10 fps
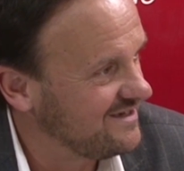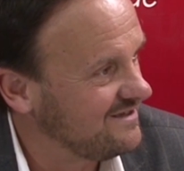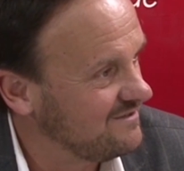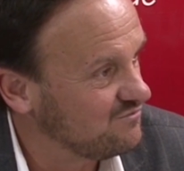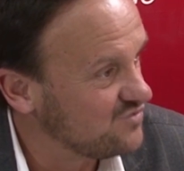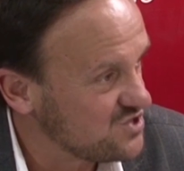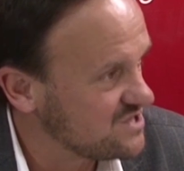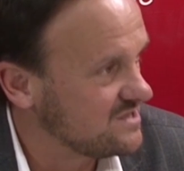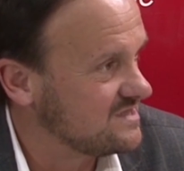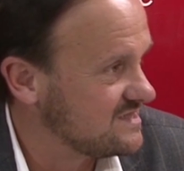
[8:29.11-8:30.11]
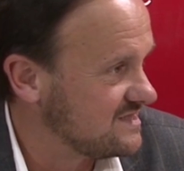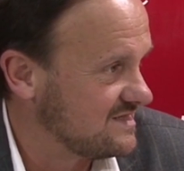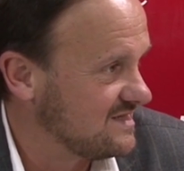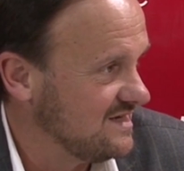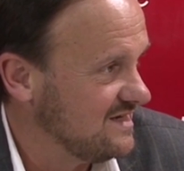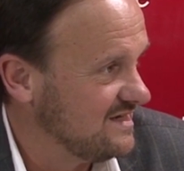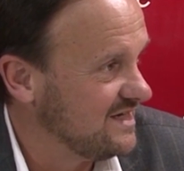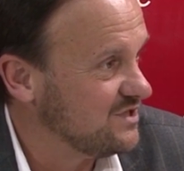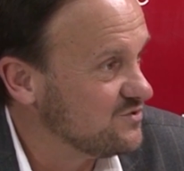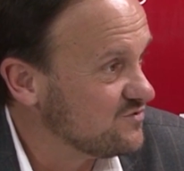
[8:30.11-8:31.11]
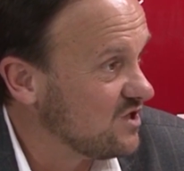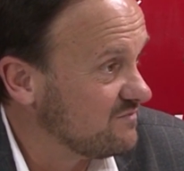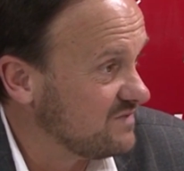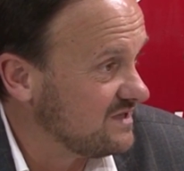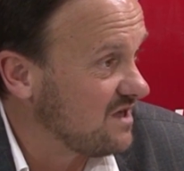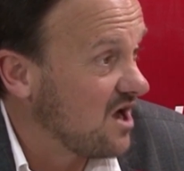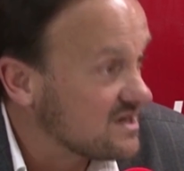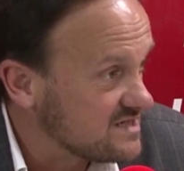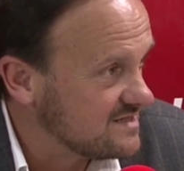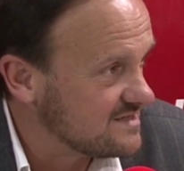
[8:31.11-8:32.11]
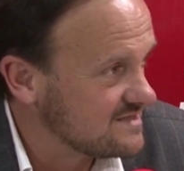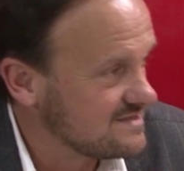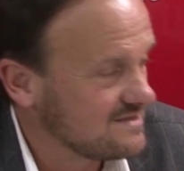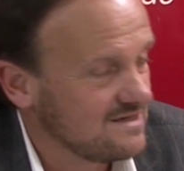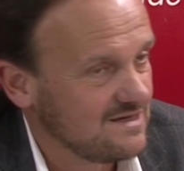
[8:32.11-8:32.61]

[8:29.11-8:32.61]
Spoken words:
in Brussels, in Europe, in Occident,